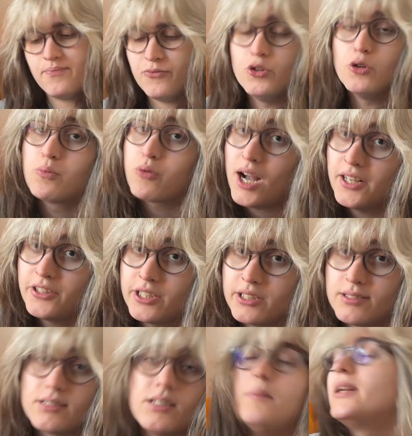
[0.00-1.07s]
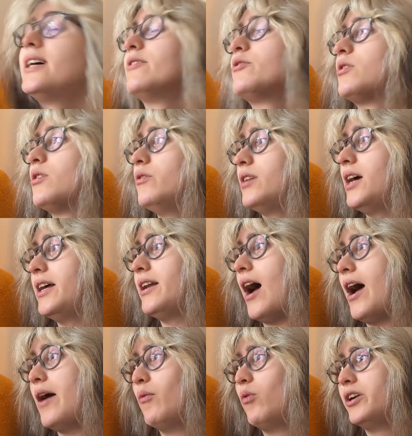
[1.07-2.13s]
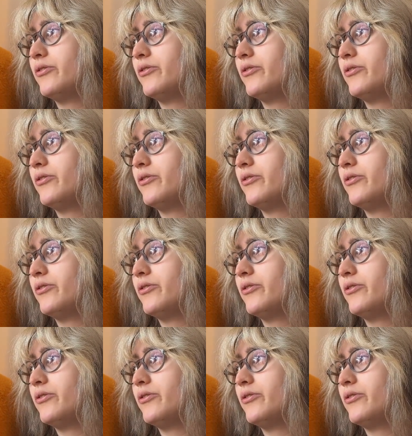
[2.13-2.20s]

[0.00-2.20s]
New project coming out soon, and I want